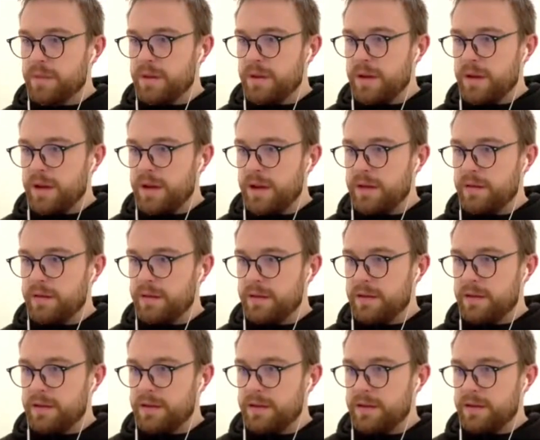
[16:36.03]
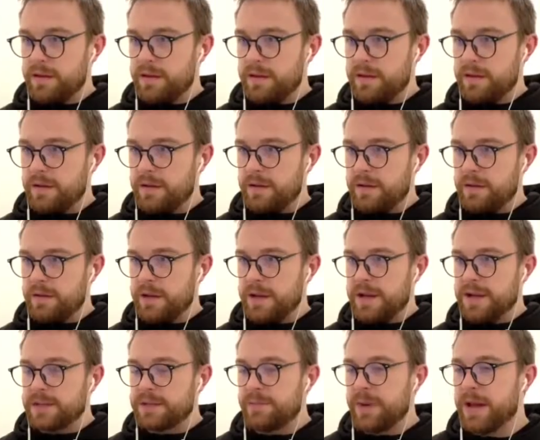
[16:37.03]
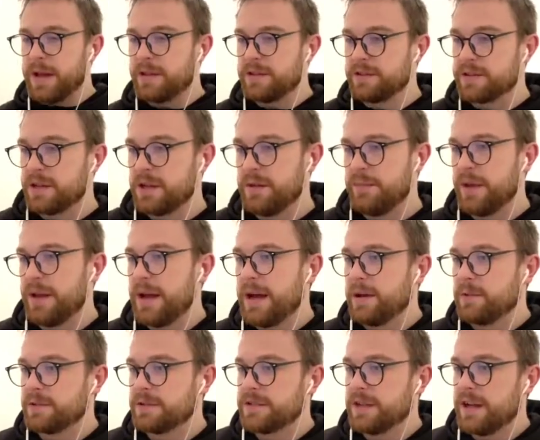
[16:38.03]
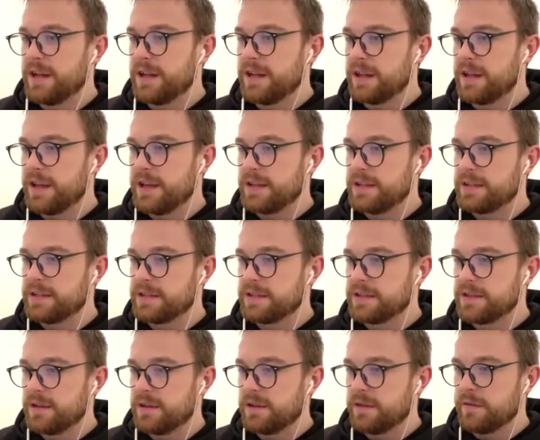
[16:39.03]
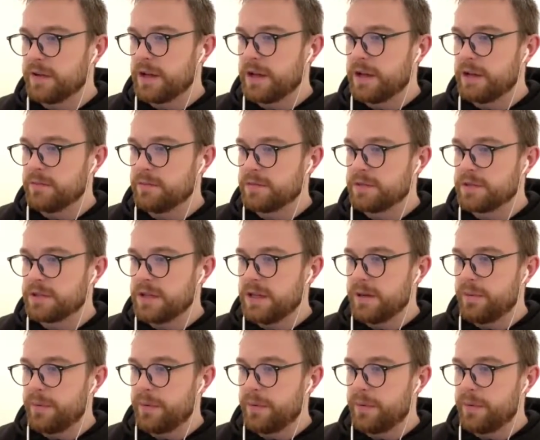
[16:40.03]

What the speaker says: And the next battle is gonna be outside the gates of Helm's Deep.